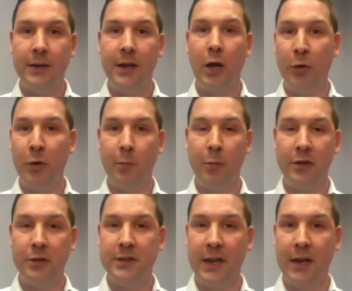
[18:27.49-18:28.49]
helping them
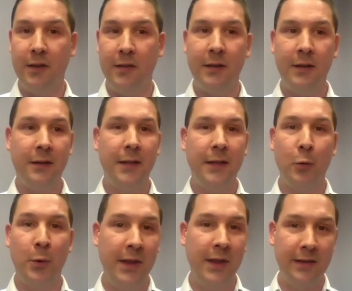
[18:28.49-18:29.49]
understand that
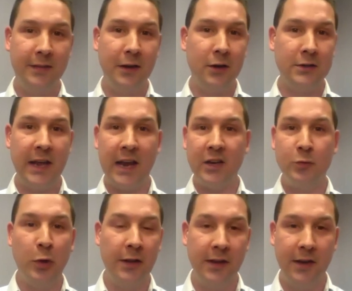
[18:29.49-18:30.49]
when they get their tax
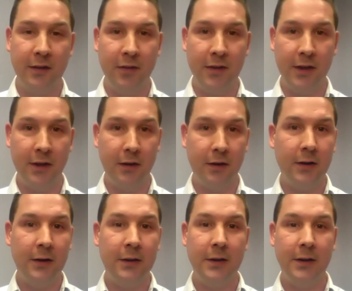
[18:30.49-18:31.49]
bill at the end of the year,
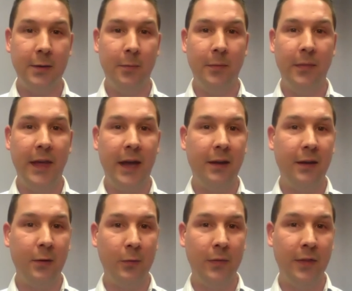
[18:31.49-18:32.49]
that
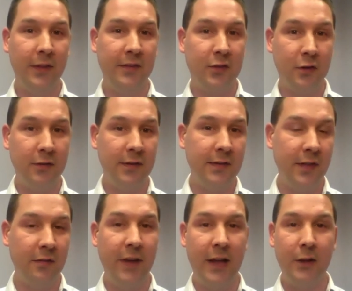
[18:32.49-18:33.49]
the service and
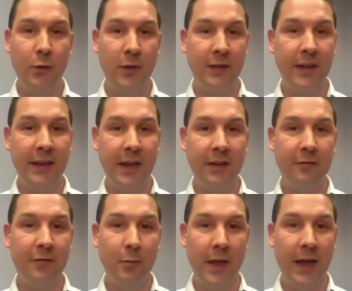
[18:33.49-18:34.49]
the value that they get
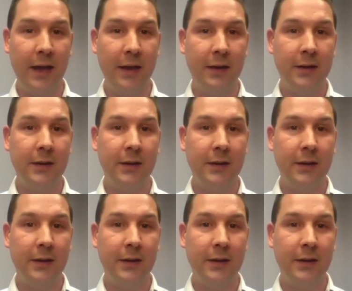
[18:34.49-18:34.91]
from that,